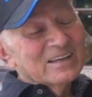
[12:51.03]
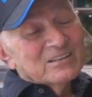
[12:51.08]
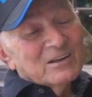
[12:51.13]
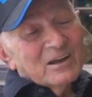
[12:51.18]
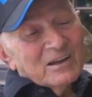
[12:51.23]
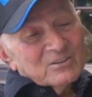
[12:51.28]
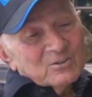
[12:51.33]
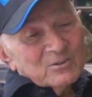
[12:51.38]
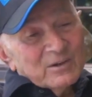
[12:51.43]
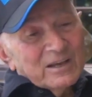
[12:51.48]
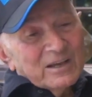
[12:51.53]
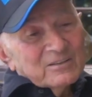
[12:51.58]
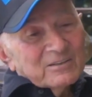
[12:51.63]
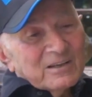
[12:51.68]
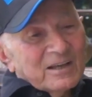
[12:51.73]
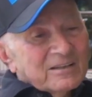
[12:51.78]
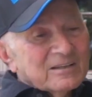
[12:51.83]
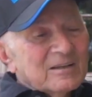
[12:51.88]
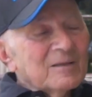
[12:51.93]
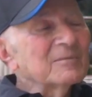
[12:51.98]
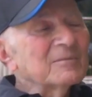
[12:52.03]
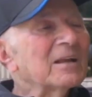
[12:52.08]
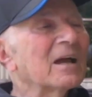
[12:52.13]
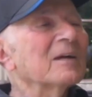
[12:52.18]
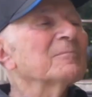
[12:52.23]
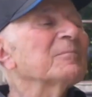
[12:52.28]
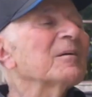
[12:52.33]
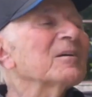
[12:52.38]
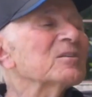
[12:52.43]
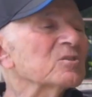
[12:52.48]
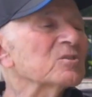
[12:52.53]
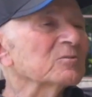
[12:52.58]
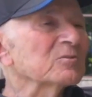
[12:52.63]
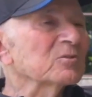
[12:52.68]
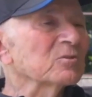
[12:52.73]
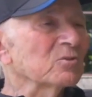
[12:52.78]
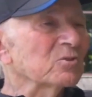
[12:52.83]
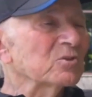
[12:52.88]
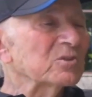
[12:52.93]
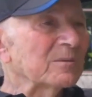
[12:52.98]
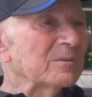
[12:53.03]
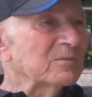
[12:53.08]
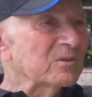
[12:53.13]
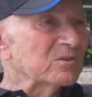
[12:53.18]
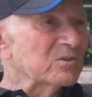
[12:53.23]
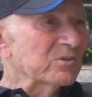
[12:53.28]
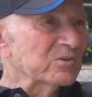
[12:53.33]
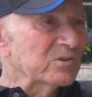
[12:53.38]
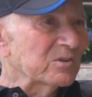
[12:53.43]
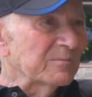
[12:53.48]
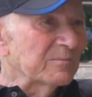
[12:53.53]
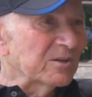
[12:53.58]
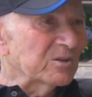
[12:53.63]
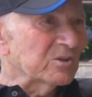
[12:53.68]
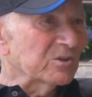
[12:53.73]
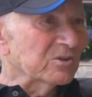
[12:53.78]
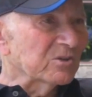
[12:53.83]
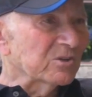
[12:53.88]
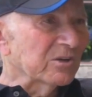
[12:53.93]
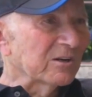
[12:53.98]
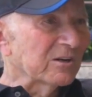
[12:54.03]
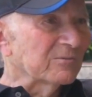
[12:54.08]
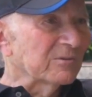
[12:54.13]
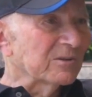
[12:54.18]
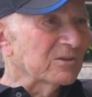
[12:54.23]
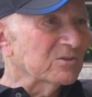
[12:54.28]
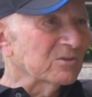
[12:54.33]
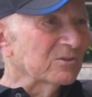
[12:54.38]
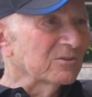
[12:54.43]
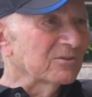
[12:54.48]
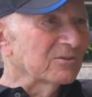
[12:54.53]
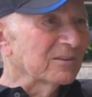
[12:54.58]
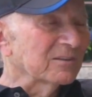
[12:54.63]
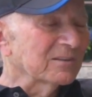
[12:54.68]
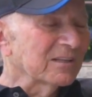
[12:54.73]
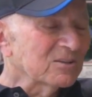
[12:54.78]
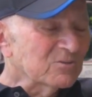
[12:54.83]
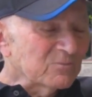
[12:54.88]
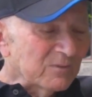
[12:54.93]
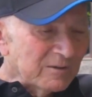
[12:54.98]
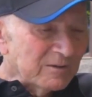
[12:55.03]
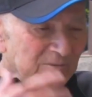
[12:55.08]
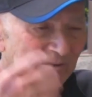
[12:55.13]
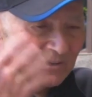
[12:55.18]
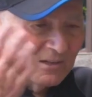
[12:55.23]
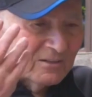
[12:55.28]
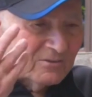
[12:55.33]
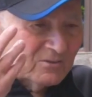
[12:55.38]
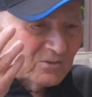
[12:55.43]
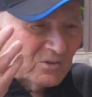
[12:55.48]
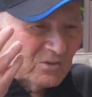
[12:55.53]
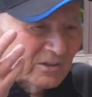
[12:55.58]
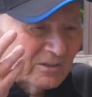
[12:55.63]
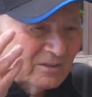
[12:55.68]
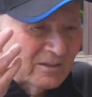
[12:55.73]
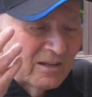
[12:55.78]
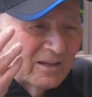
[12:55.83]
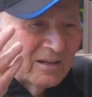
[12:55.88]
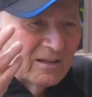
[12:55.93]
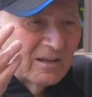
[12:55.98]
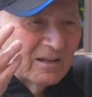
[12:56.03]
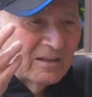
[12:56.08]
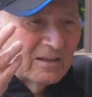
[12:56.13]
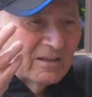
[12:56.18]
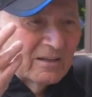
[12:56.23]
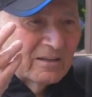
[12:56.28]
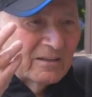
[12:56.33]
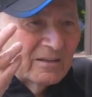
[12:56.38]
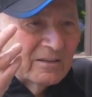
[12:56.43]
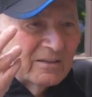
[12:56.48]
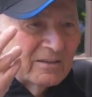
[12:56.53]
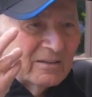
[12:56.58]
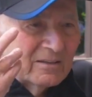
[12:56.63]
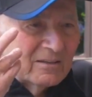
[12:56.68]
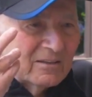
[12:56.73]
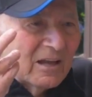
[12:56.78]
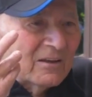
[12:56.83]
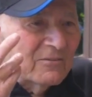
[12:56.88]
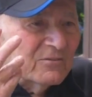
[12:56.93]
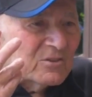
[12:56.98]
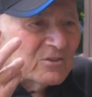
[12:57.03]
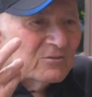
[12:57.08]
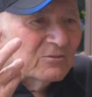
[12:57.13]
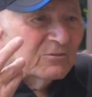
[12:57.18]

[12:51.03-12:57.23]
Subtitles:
Yeah, so I puzzled, sometimes there's a message anyway. So that's why I began to say, life